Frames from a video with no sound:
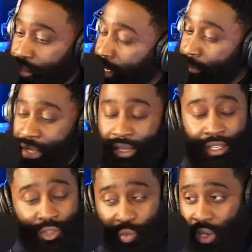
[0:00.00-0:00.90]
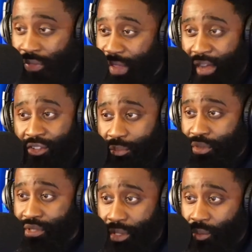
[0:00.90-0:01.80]
I mean, he's
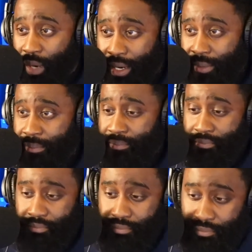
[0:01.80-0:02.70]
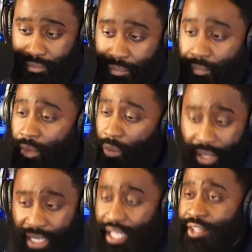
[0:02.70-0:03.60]
1,000% right. We
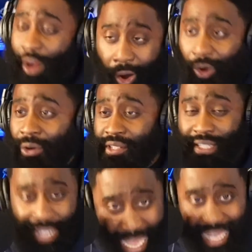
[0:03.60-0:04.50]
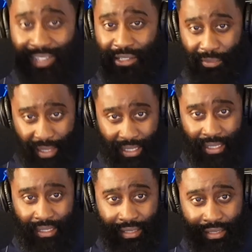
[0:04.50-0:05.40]
need dogs in Dallas, man.